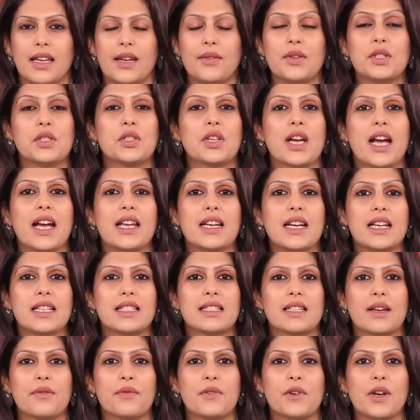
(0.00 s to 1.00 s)
Even China is
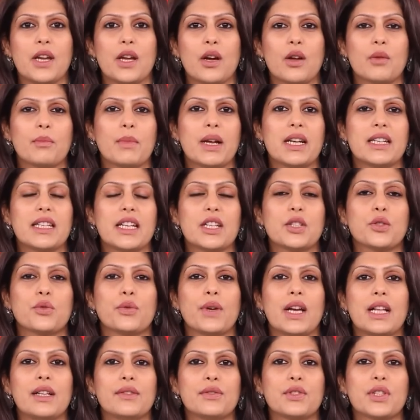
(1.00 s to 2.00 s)
suffering. On Monday,
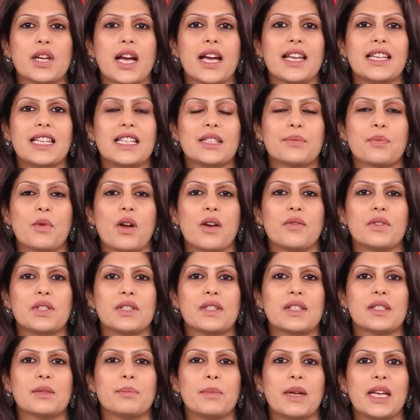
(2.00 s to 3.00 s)
12 Chinese
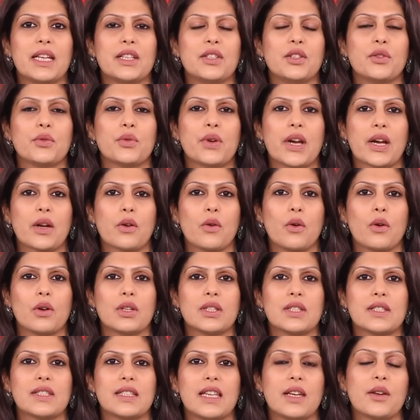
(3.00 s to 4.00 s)
provinces made new
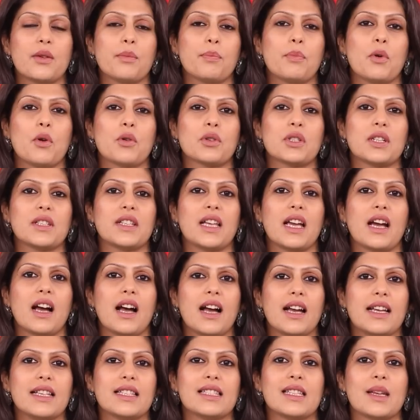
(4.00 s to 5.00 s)
records. They reported their
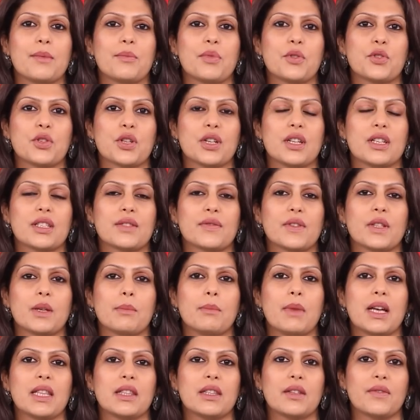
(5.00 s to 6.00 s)
highest temperatures for the
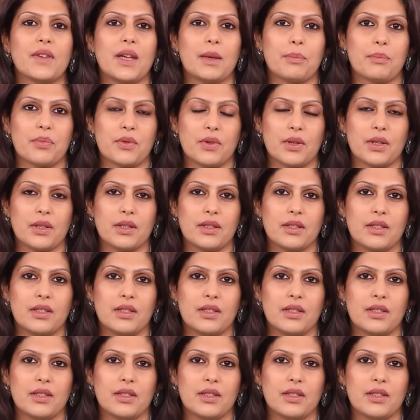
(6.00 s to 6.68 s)
month of April.